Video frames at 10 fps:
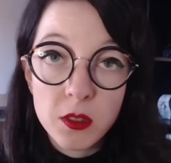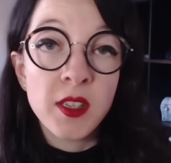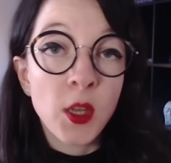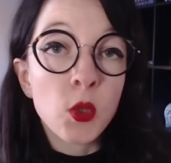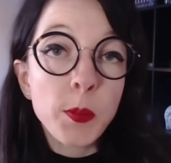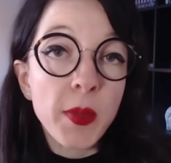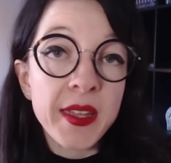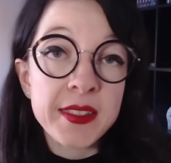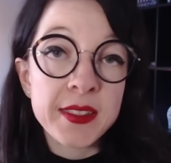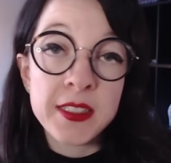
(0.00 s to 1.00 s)
The only
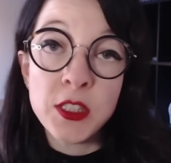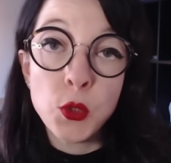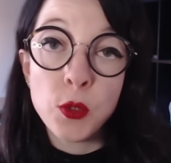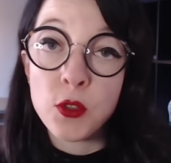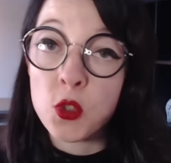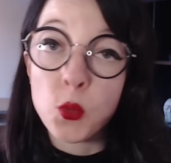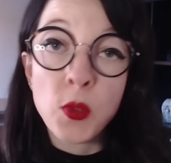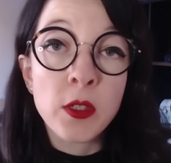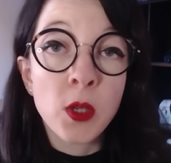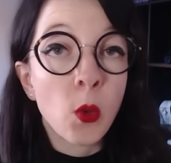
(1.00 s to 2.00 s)
places in the universe
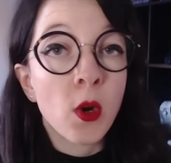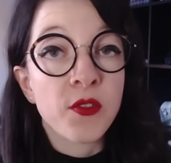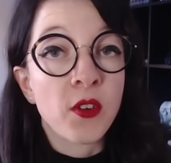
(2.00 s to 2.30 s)
we know of